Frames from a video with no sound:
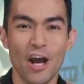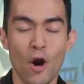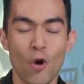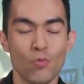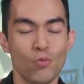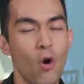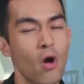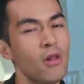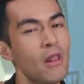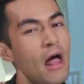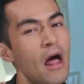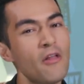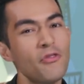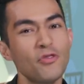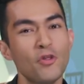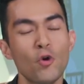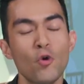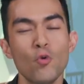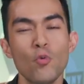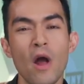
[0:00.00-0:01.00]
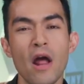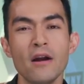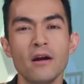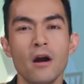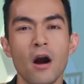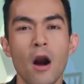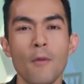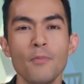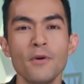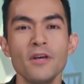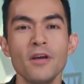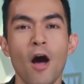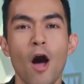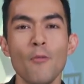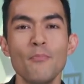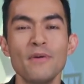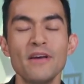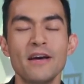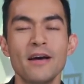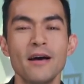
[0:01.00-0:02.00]
Roll out the red carpet,
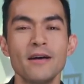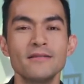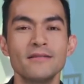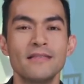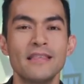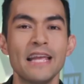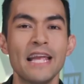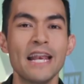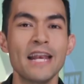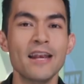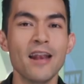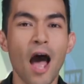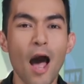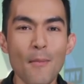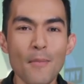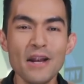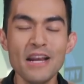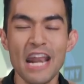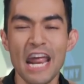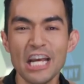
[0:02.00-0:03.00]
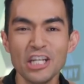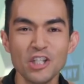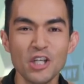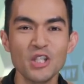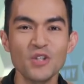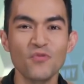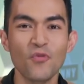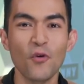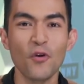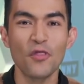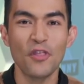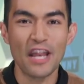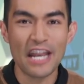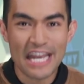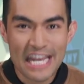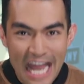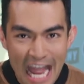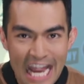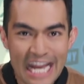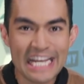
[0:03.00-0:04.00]
y'all, because the nominations for the
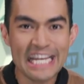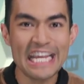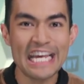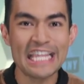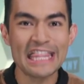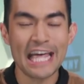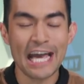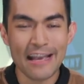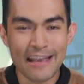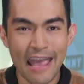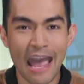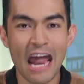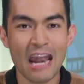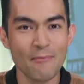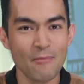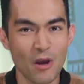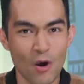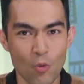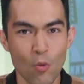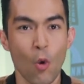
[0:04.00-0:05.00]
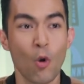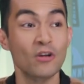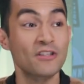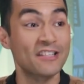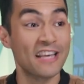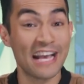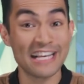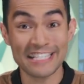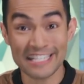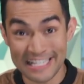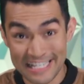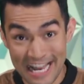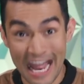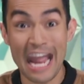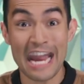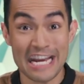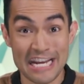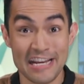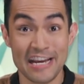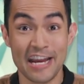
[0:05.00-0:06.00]
90th Academy Awards, yes,
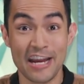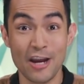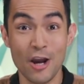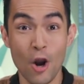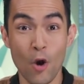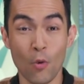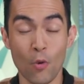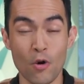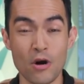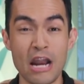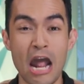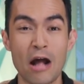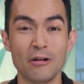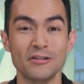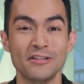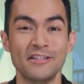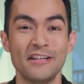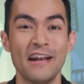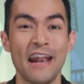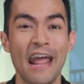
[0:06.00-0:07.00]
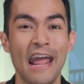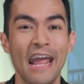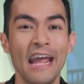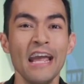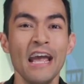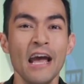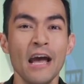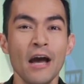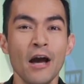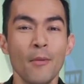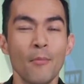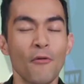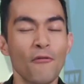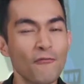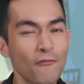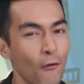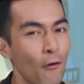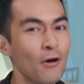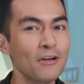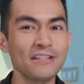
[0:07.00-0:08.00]
90, were announced today. But
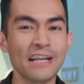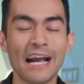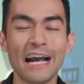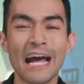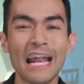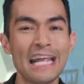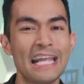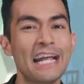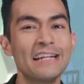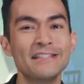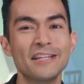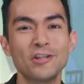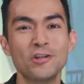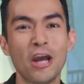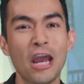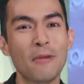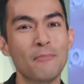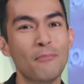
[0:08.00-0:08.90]
first, I gotta get to Jake